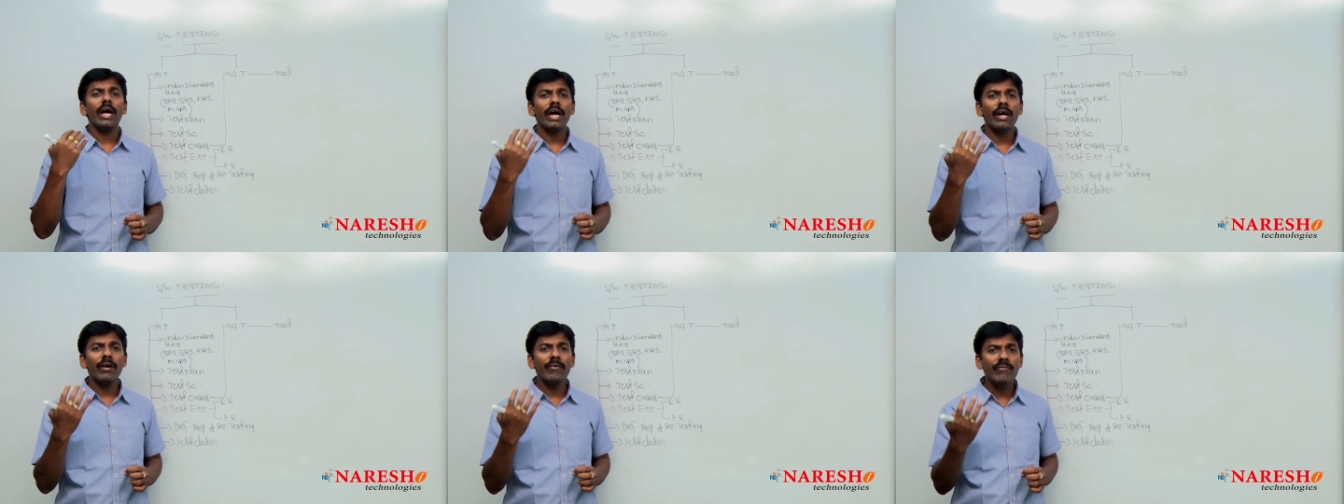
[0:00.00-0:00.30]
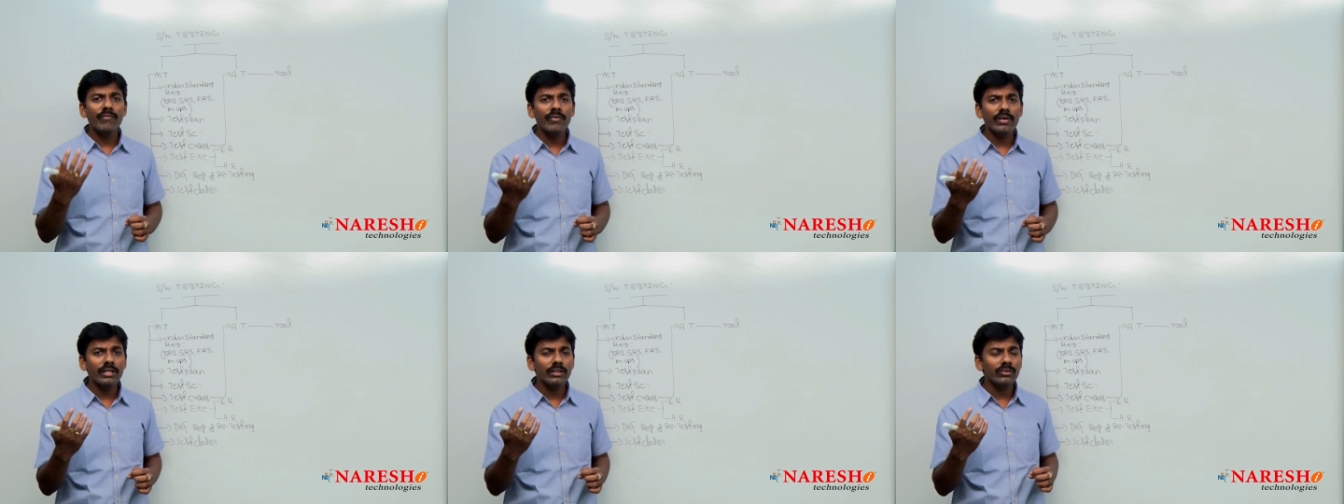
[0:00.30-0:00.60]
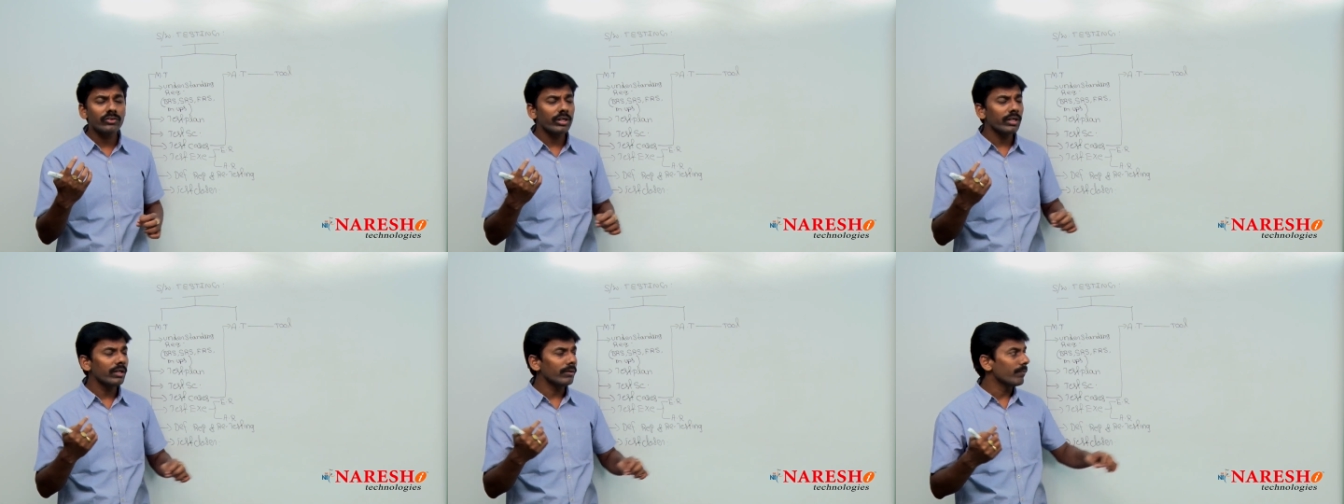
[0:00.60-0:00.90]

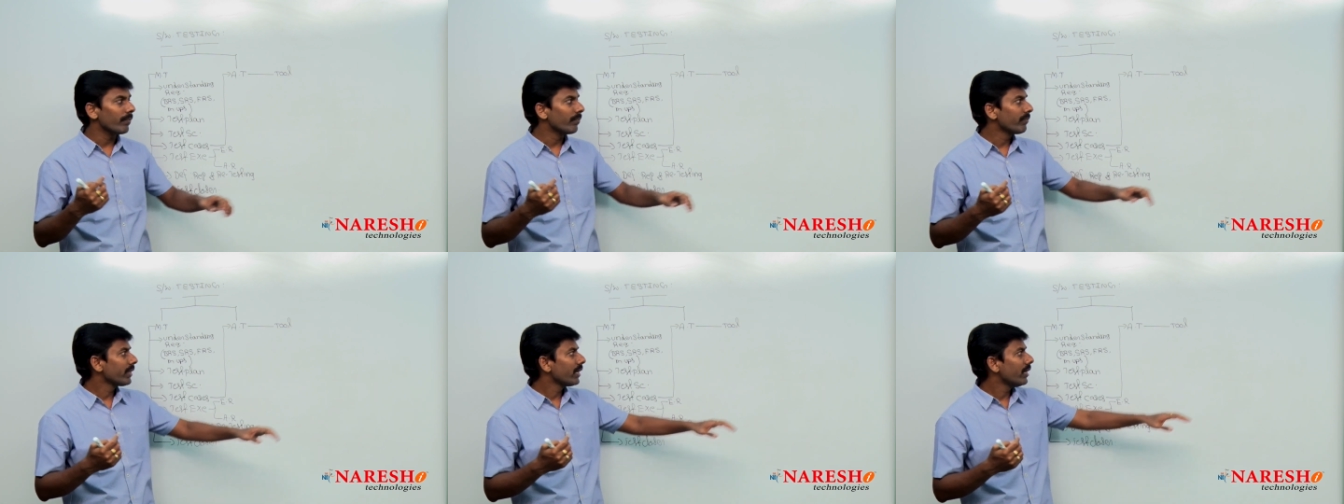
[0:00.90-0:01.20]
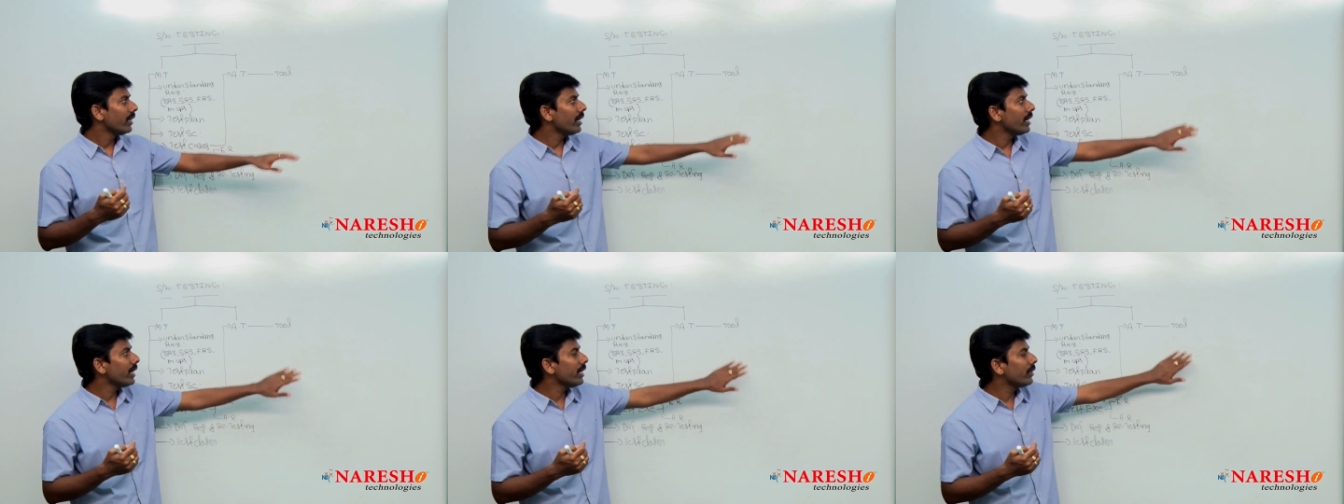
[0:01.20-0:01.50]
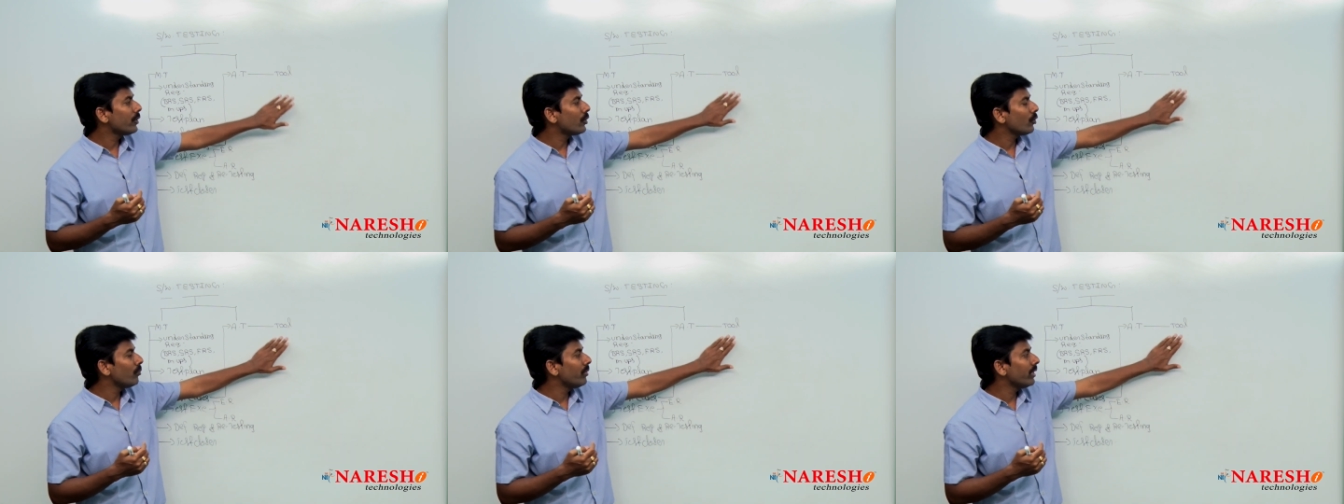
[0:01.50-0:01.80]
everything
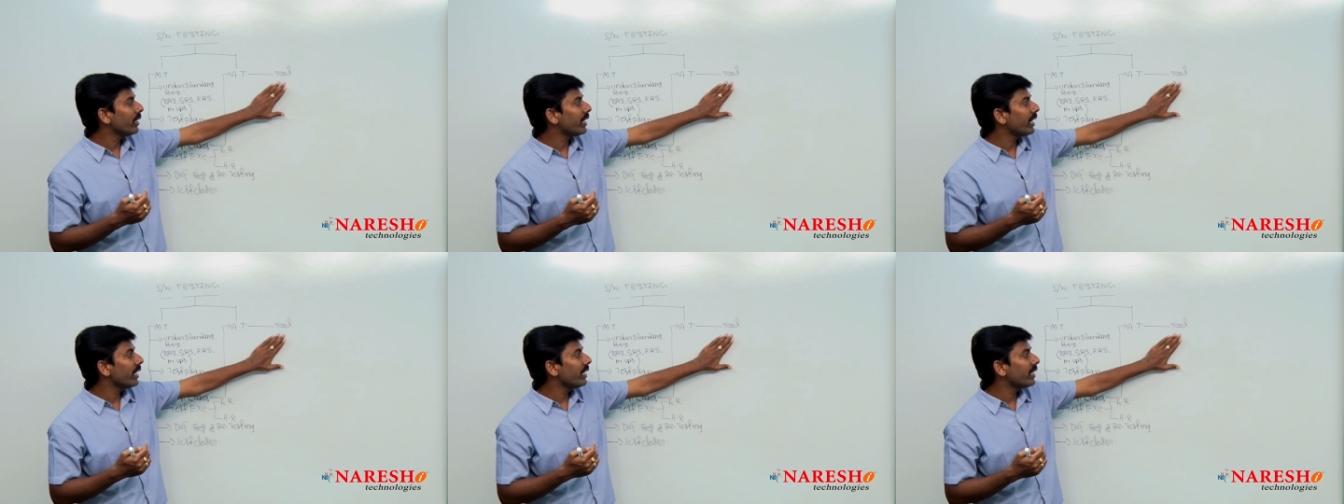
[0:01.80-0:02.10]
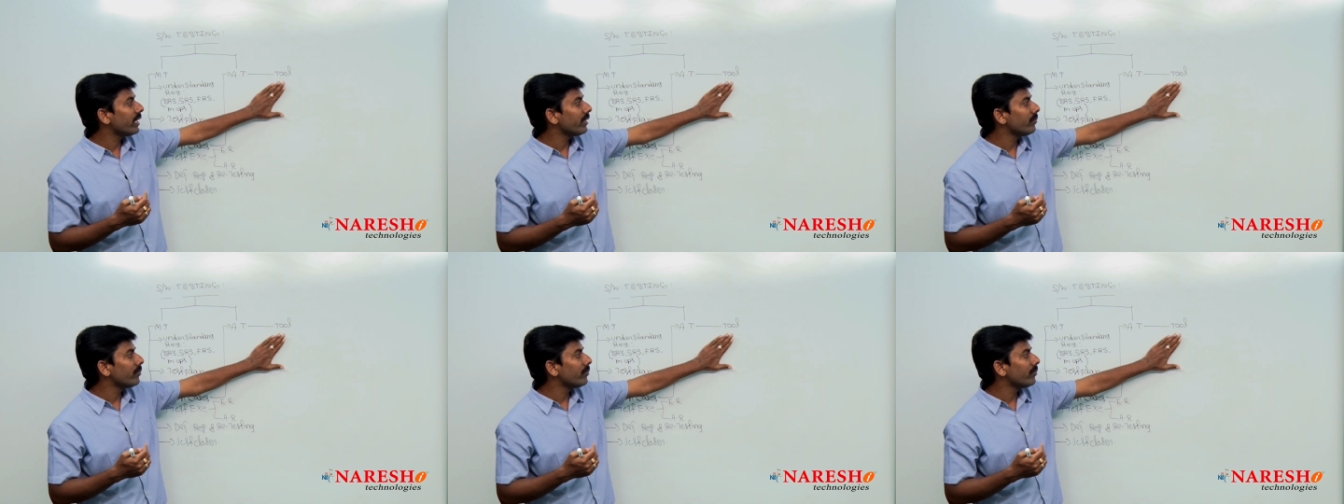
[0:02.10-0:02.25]
need to be get